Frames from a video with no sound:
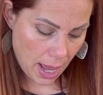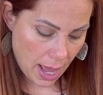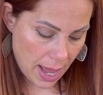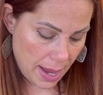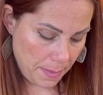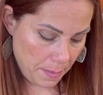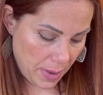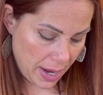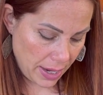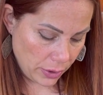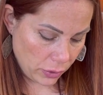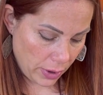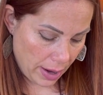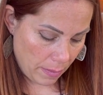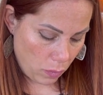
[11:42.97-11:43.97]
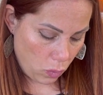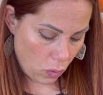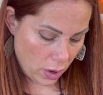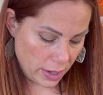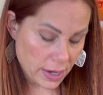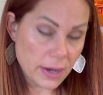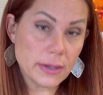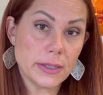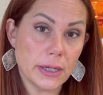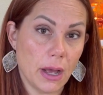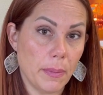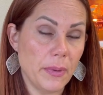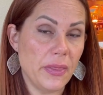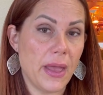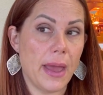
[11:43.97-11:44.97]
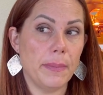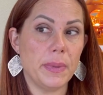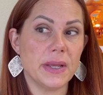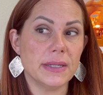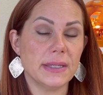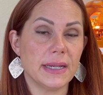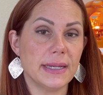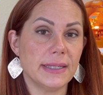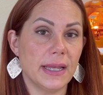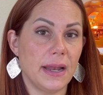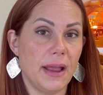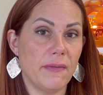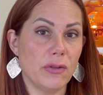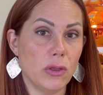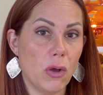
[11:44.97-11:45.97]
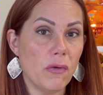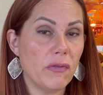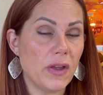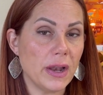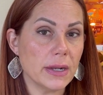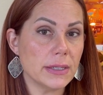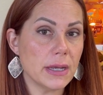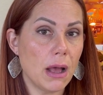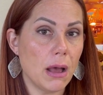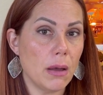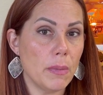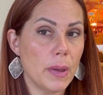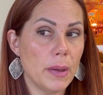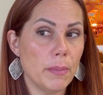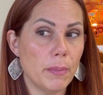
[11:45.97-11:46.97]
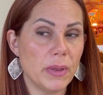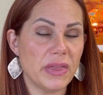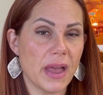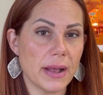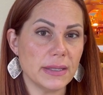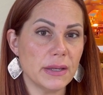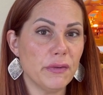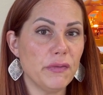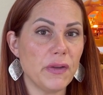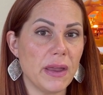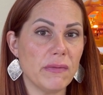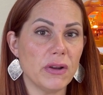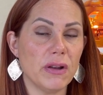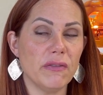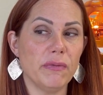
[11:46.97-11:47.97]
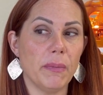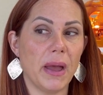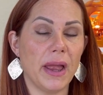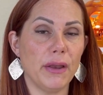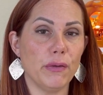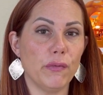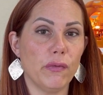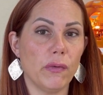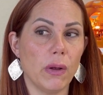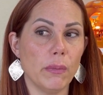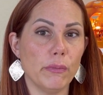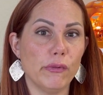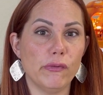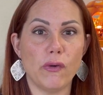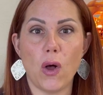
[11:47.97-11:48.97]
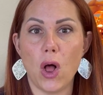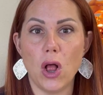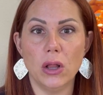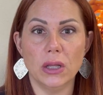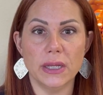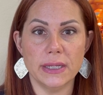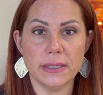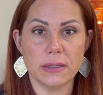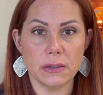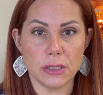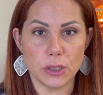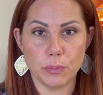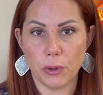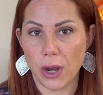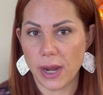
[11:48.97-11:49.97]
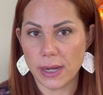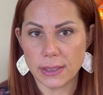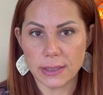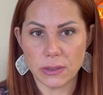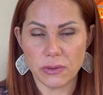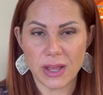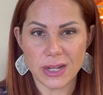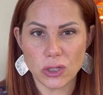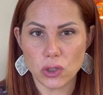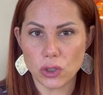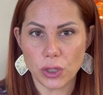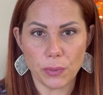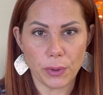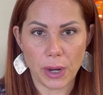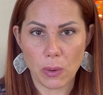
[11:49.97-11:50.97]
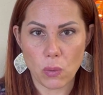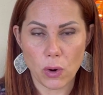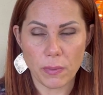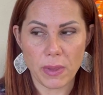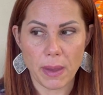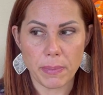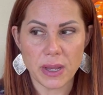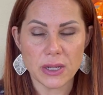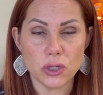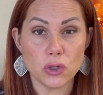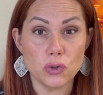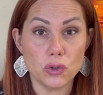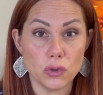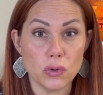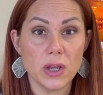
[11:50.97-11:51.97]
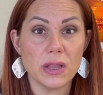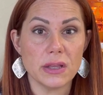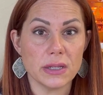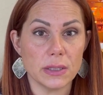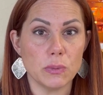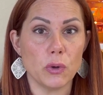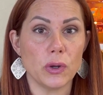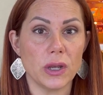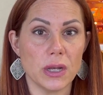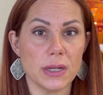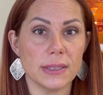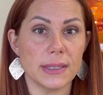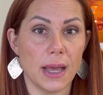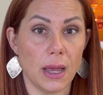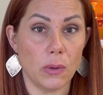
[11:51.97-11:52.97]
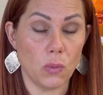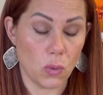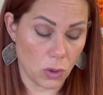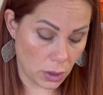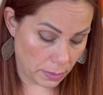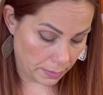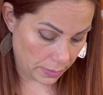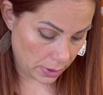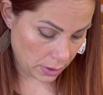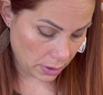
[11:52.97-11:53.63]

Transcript: I might grab one tub in that because, like I said, I have a loaf in a tub, but that's a favorite of mine from fall until spring. So that's usually when I warm that because you do get the smokiness on warm.